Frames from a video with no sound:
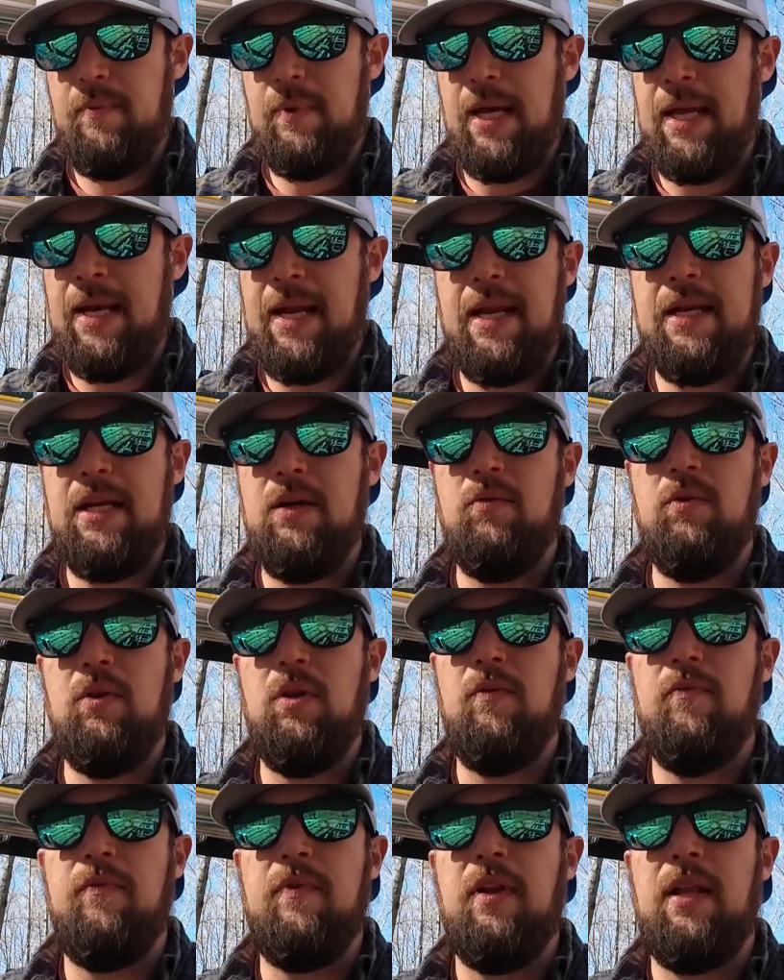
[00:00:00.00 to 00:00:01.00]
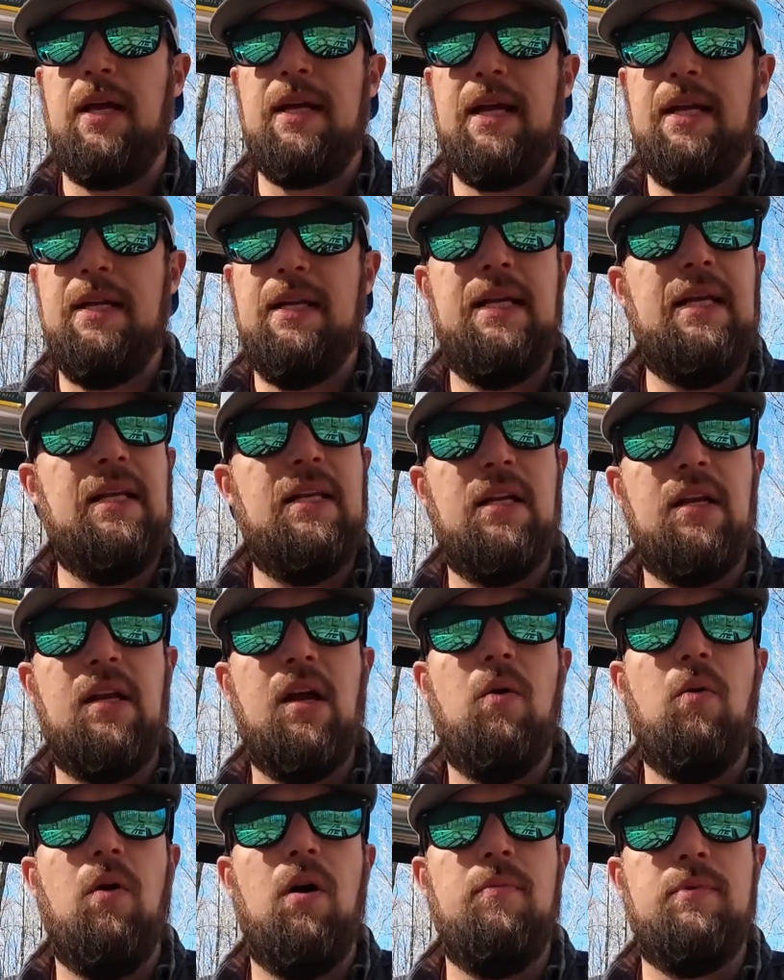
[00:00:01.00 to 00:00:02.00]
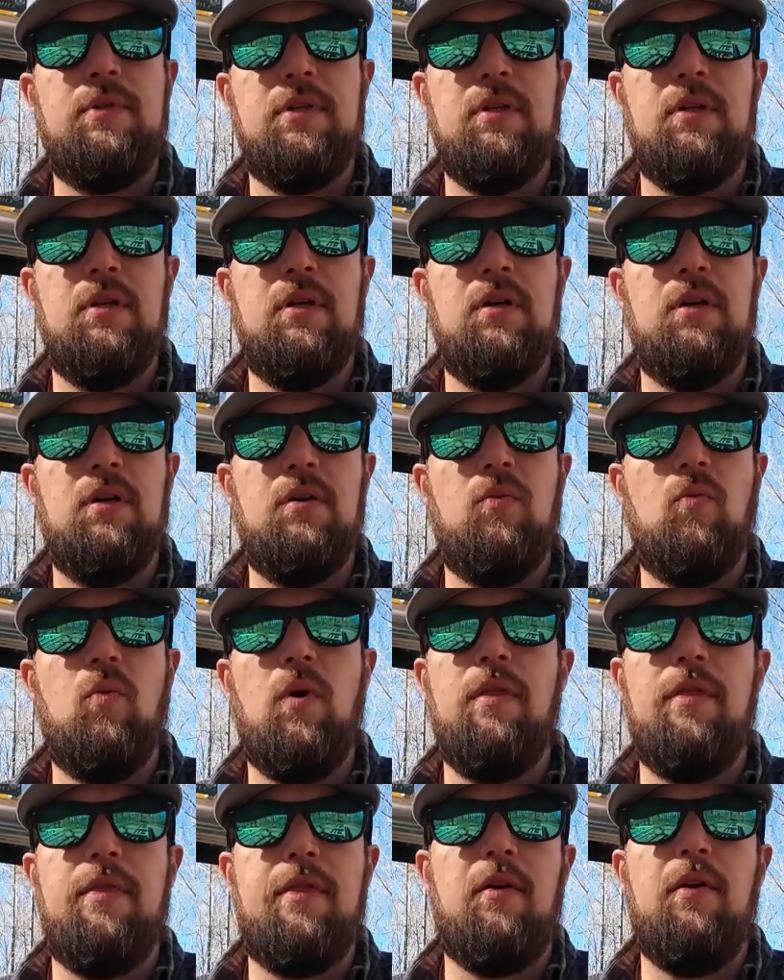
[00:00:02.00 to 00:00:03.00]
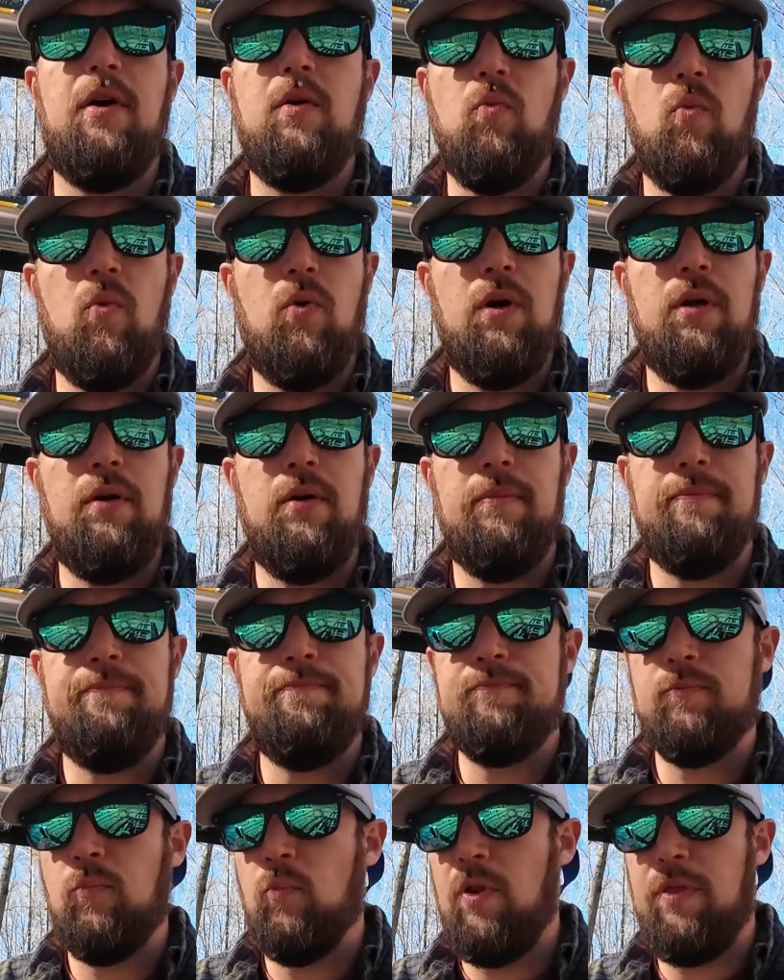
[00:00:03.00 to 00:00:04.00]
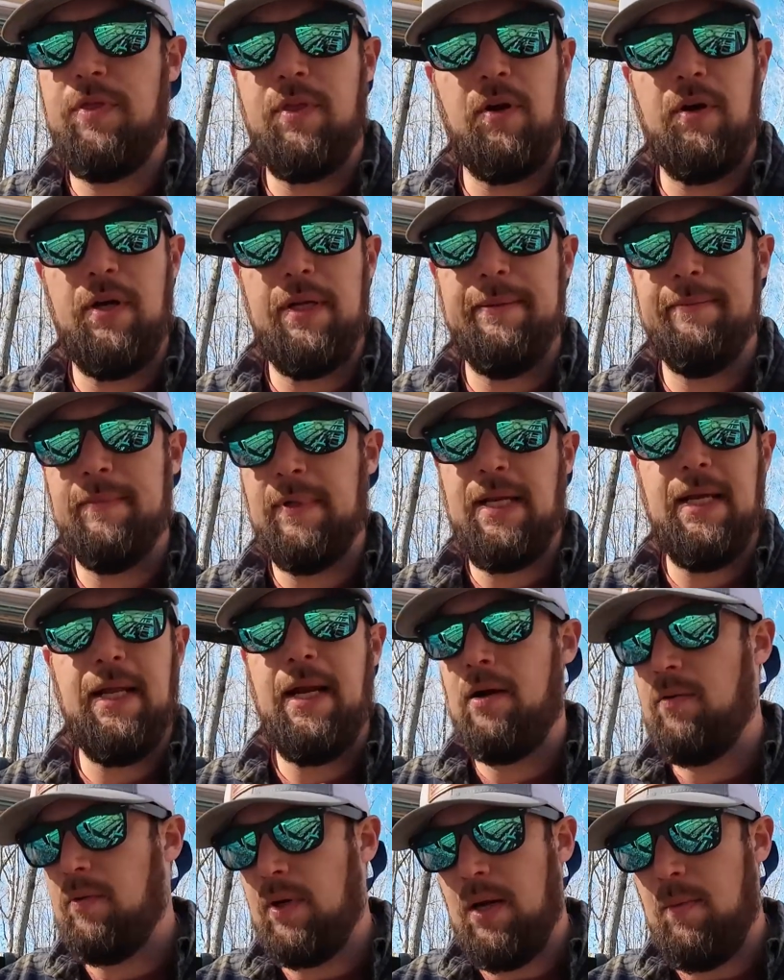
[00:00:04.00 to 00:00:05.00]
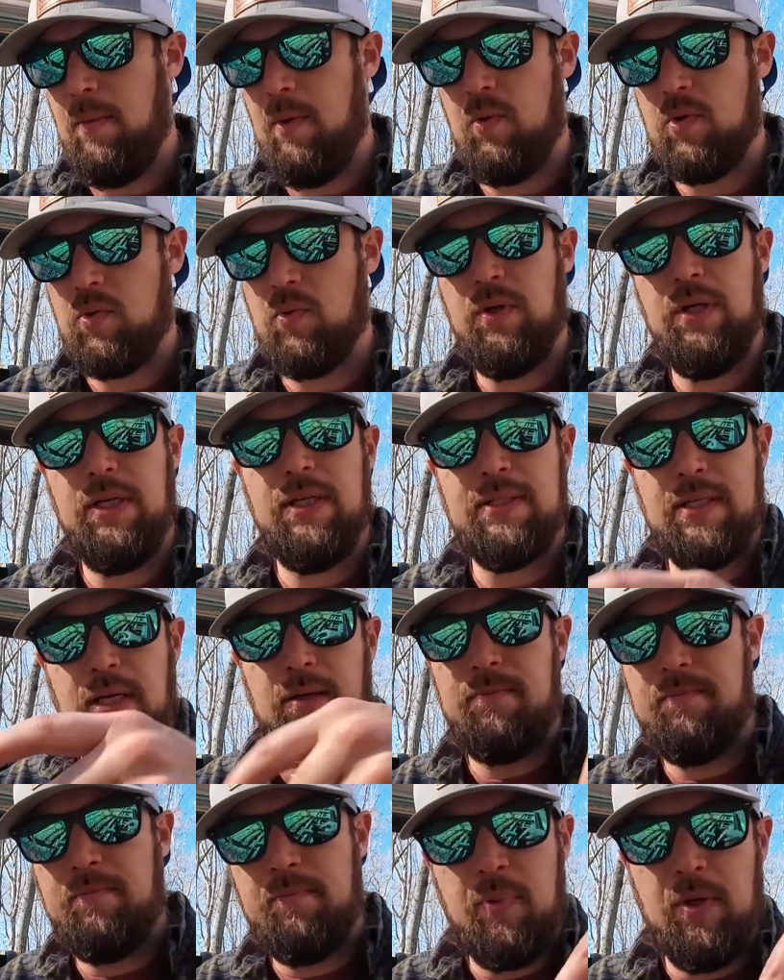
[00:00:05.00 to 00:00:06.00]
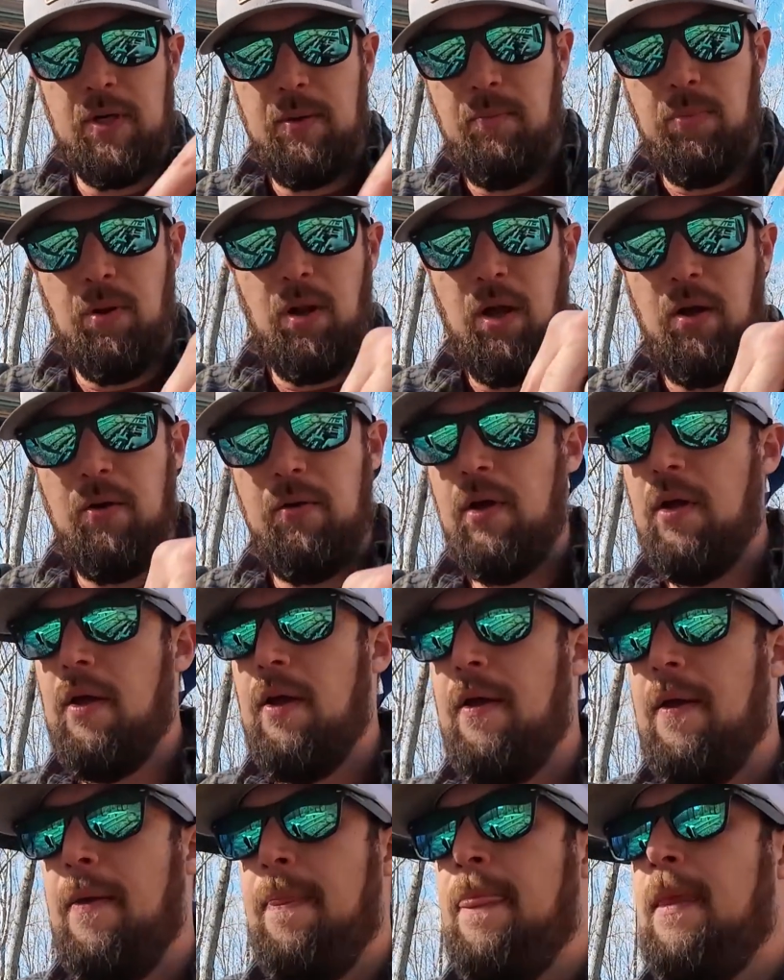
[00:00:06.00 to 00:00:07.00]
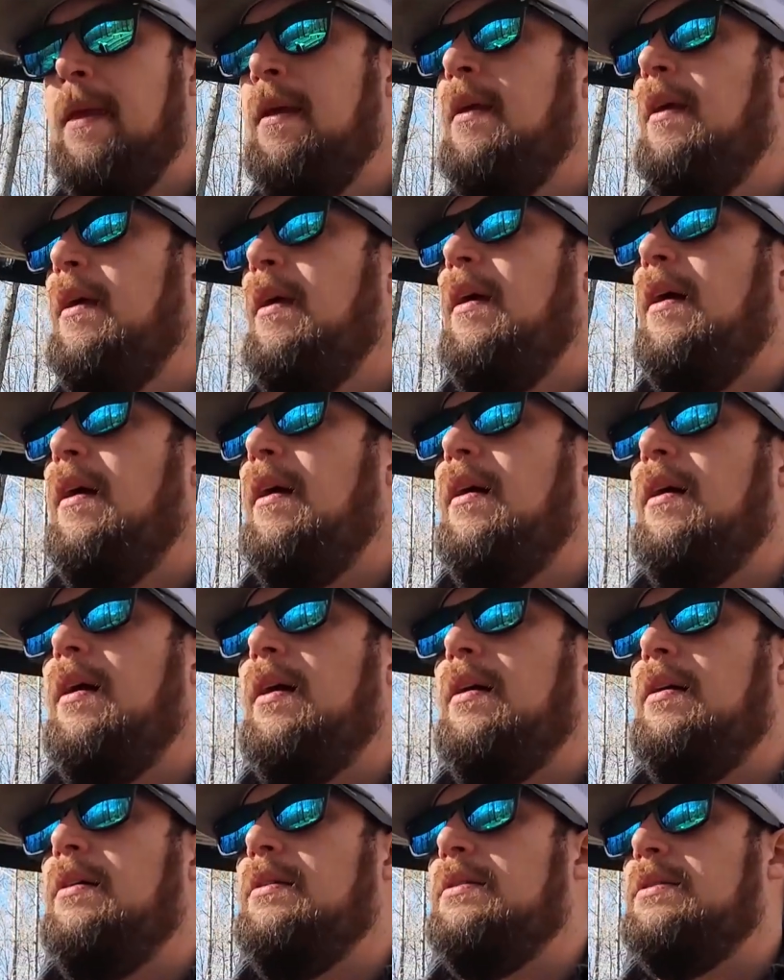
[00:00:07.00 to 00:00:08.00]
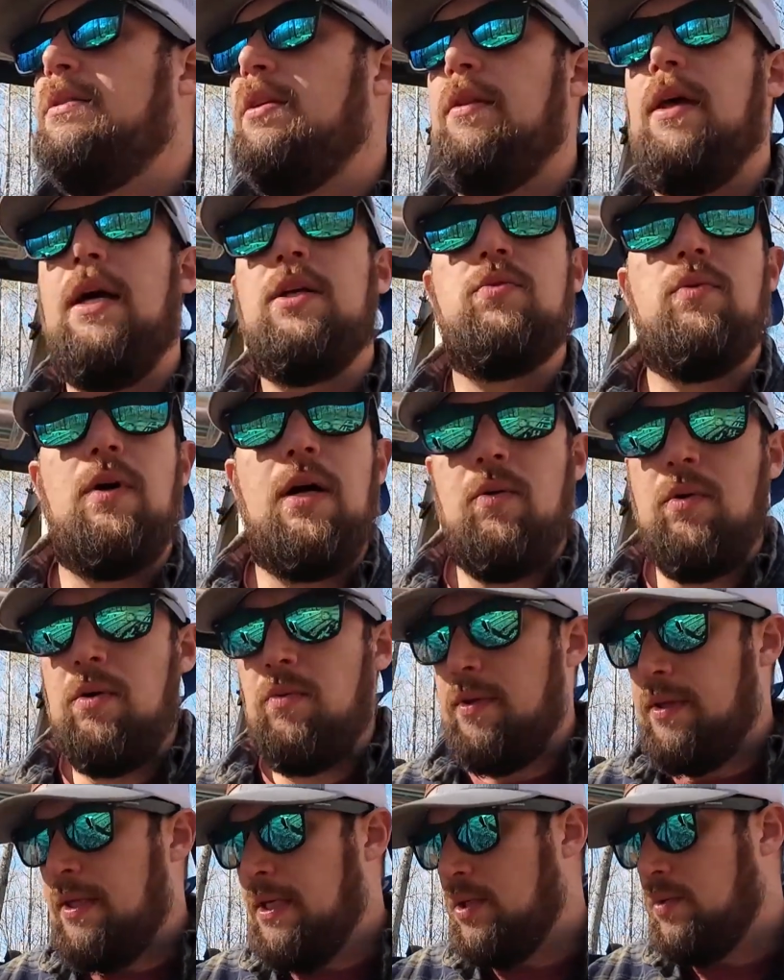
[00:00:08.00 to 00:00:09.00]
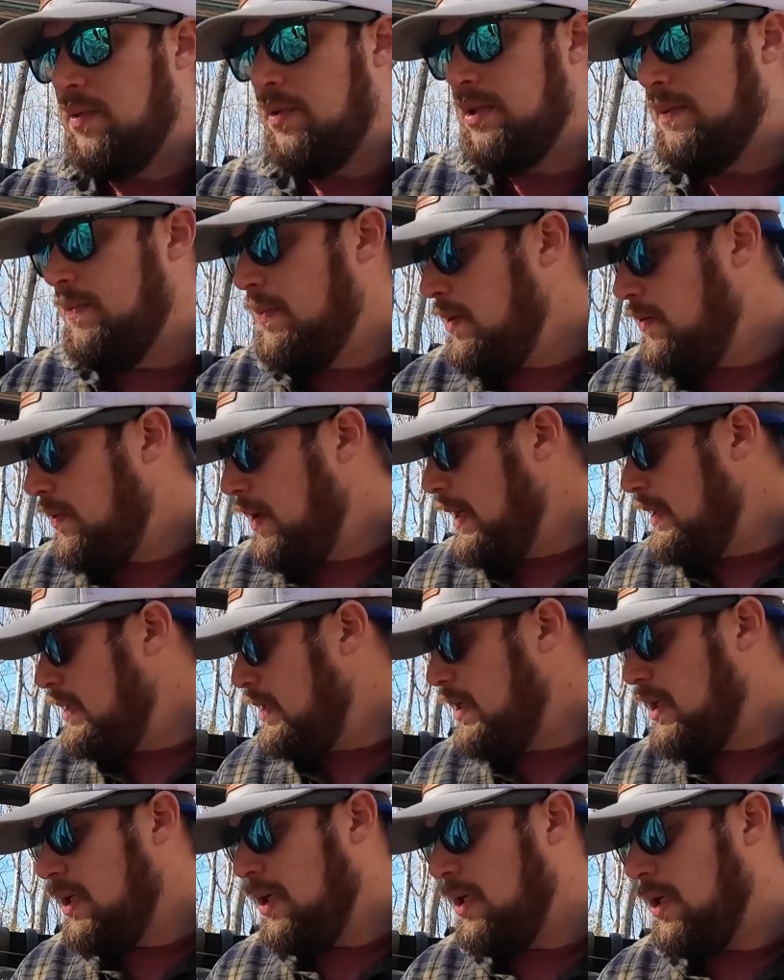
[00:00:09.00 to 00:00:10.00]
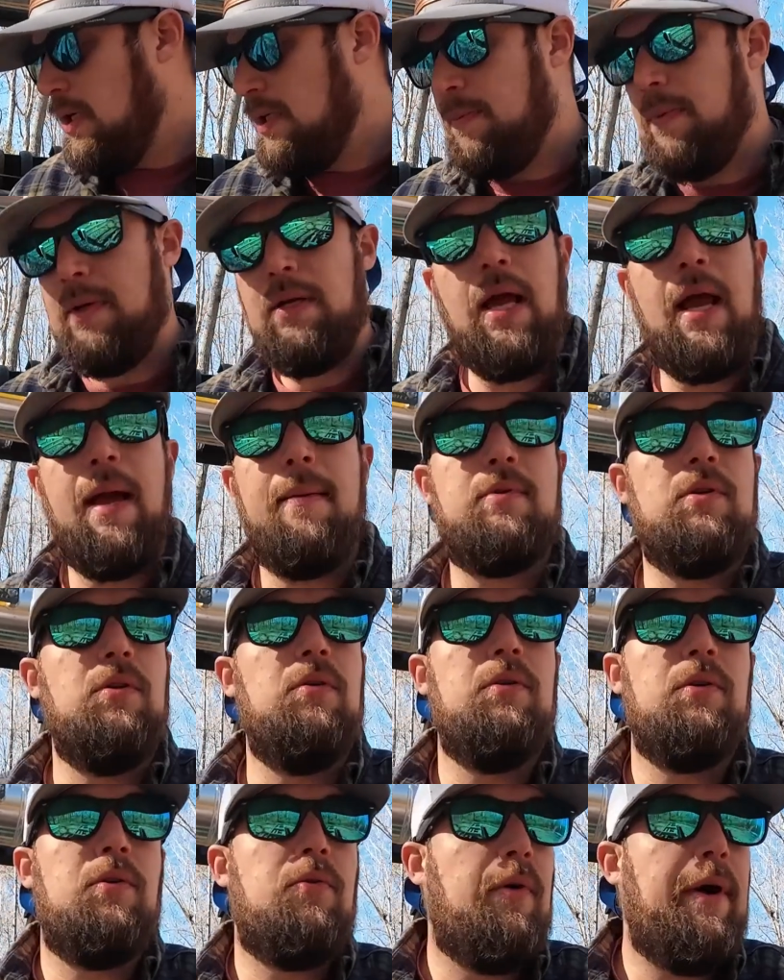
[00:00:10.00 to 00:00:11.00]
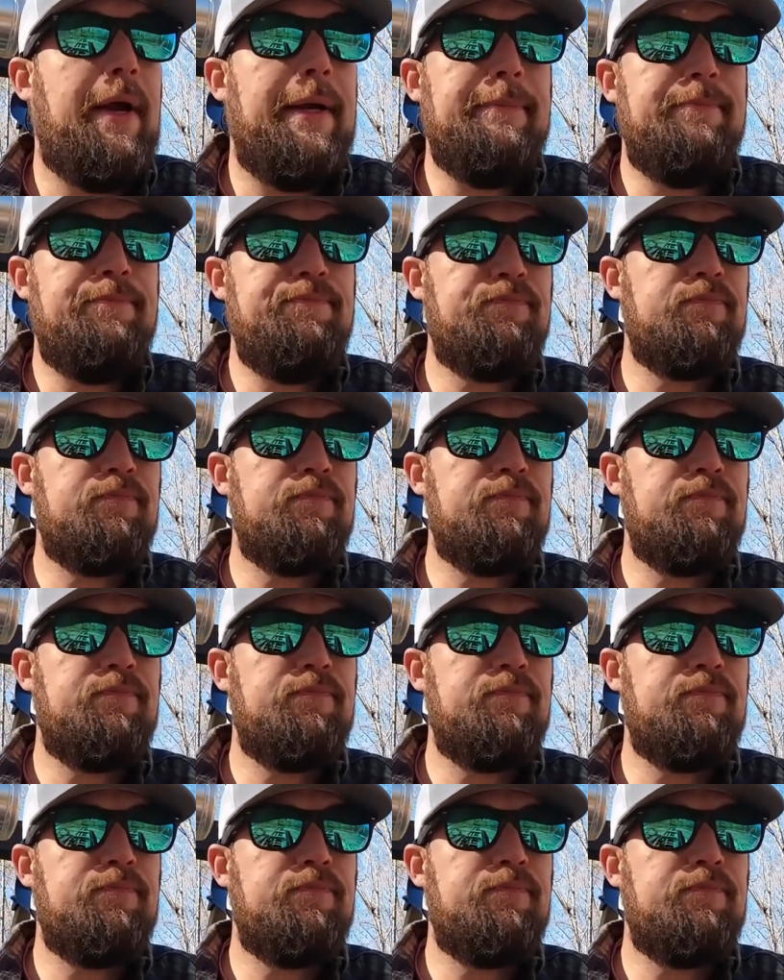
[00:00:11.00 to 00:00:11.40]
I didn't really feel like I needed to go up to the 131 or 130. Again, can't remember which one it is. I'll put it below. So that's where I went with this one. It's mid-range, and it's been absolutely great.